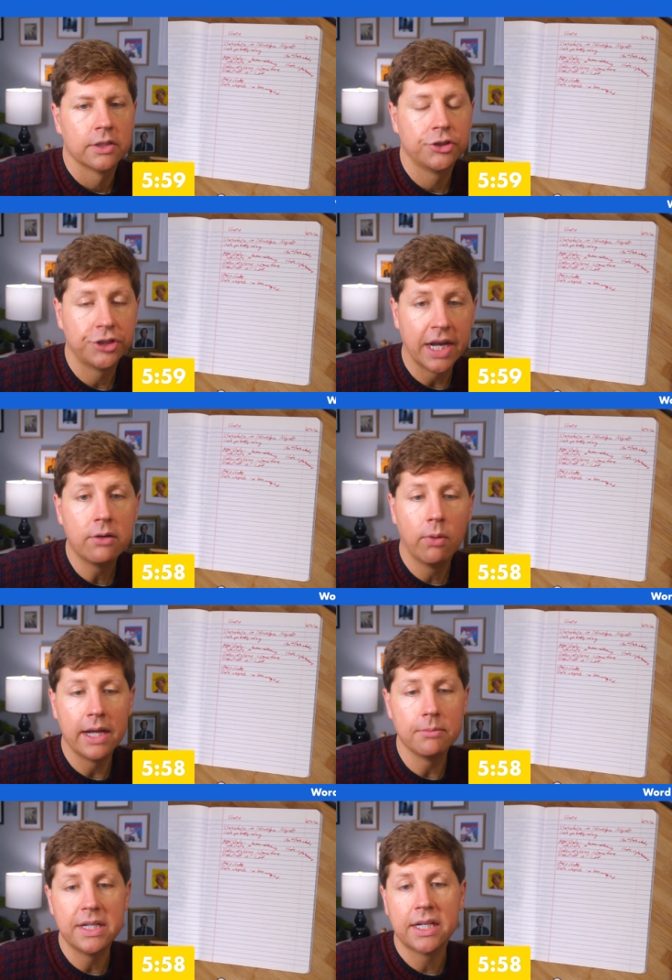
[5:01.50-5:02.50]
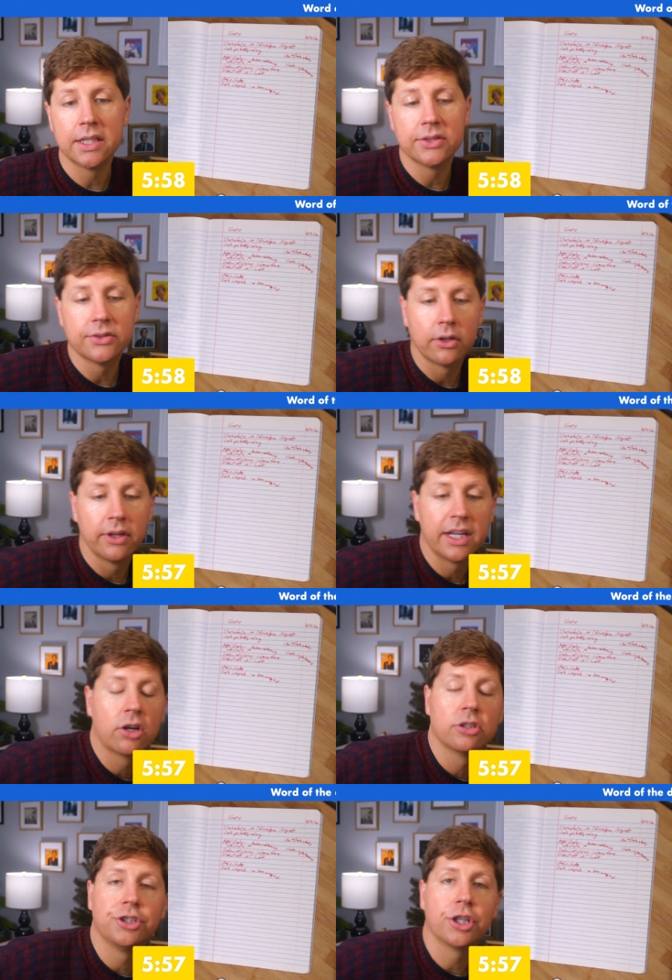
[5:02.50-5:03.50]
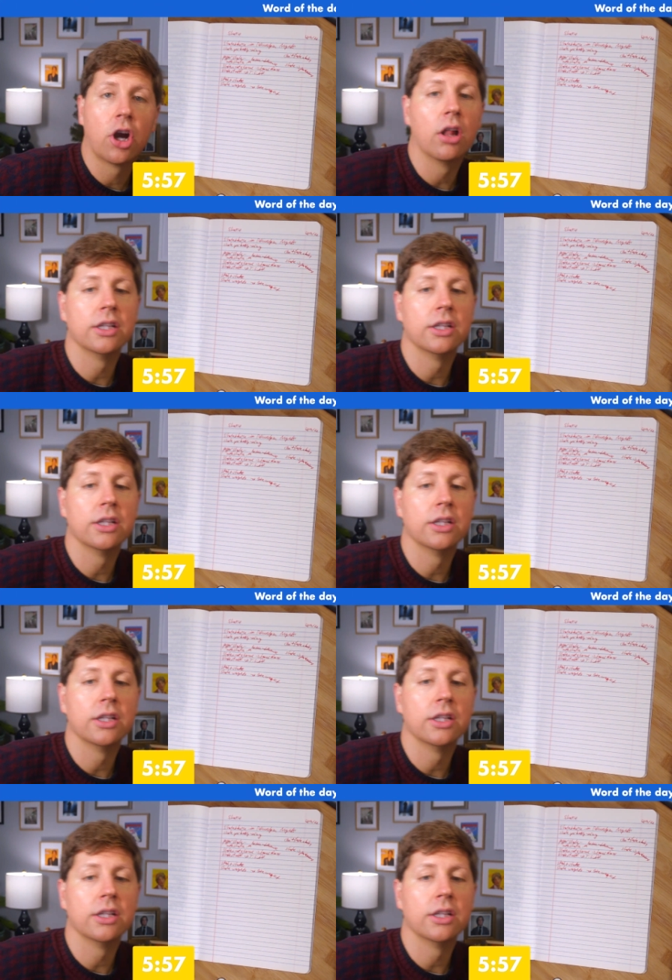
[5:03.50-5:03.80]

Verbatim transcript: Shake Weight because, or they should call it